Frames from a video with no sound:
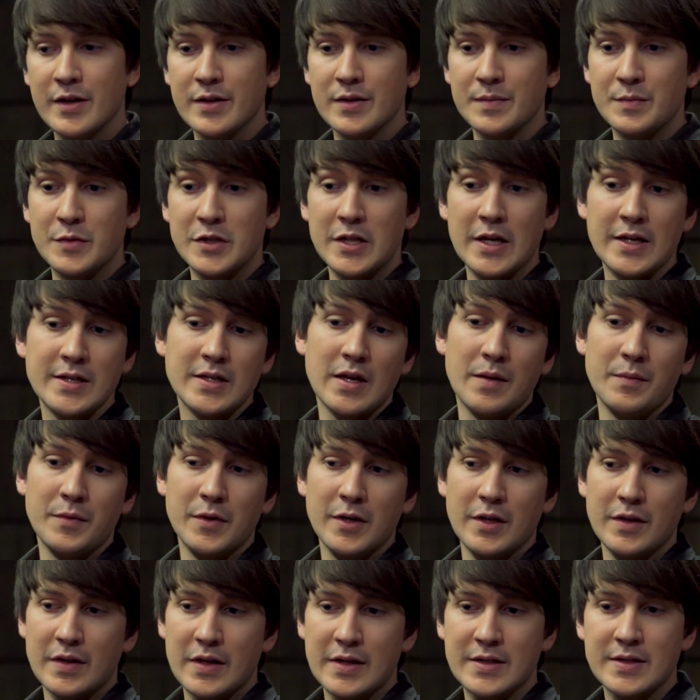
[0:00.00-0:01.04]
items, yes. I
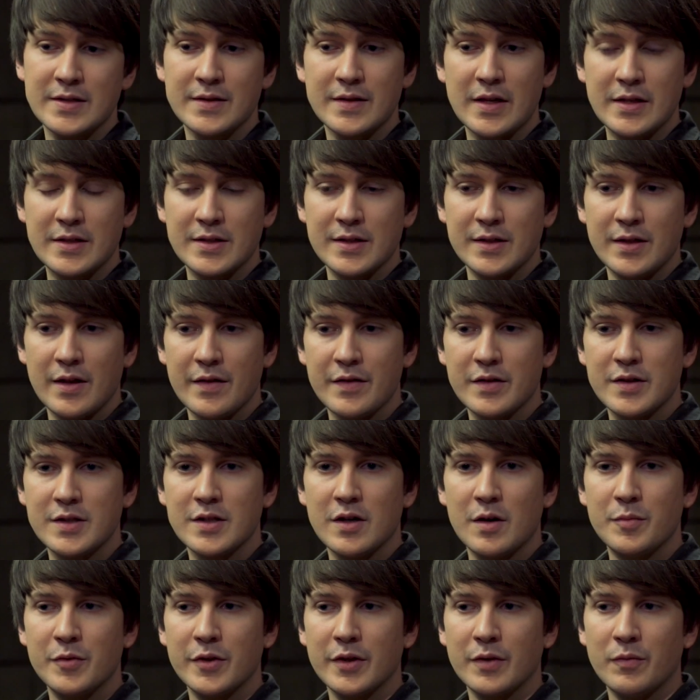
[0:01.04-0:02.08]
mean, that's another
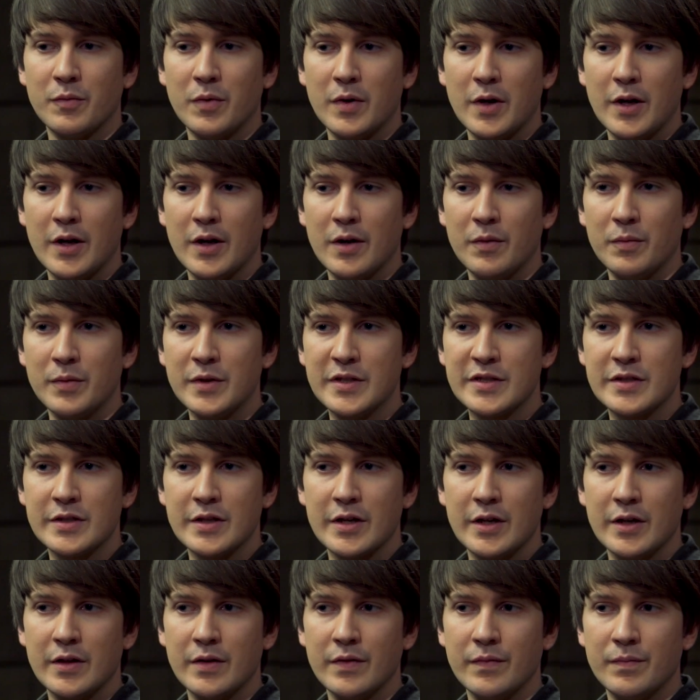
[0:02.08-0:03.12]
topic where we
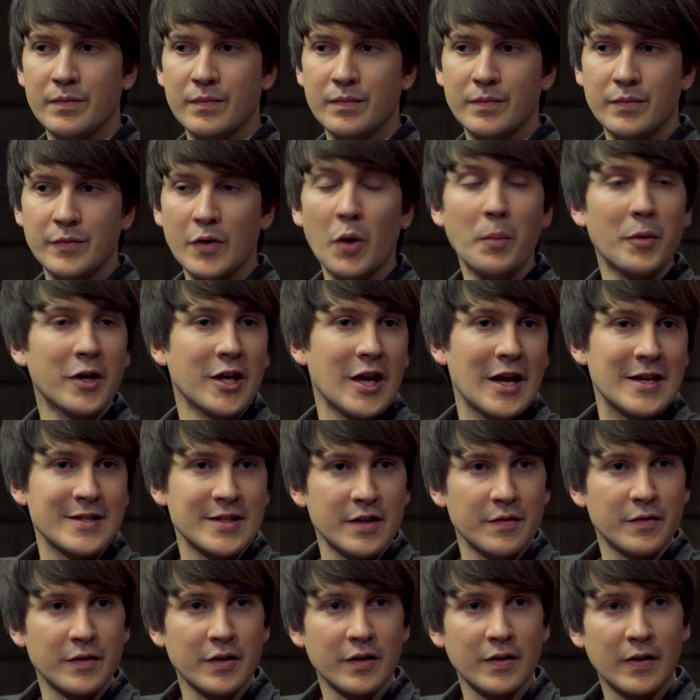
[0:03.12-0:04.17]
say nobody has
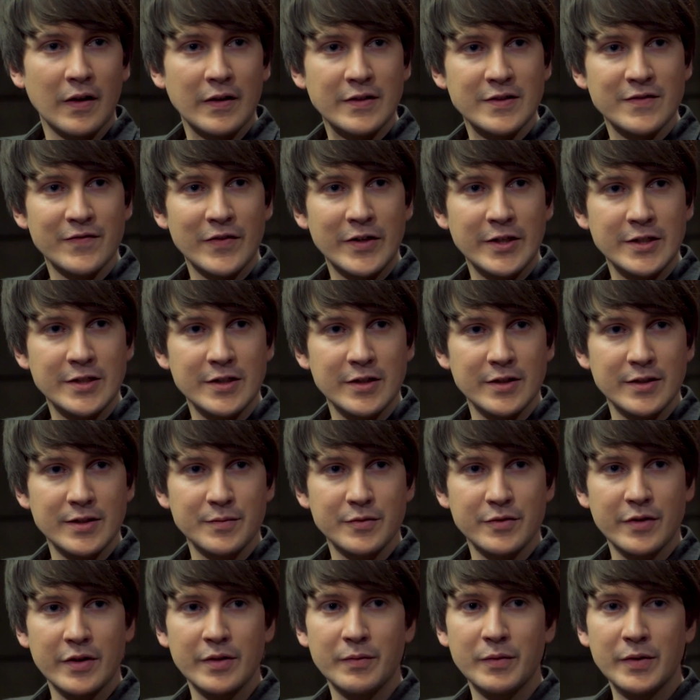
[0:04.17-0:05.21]
anything against vanity
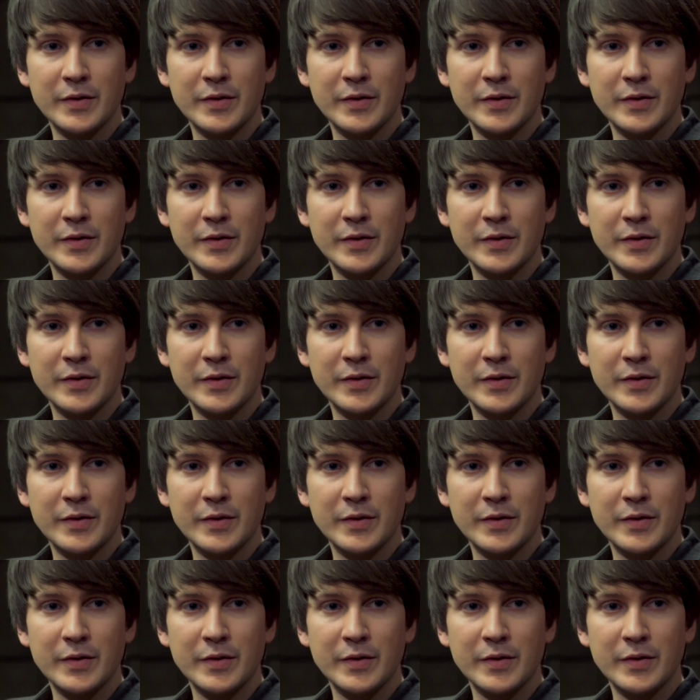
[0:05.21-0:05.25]
items, right?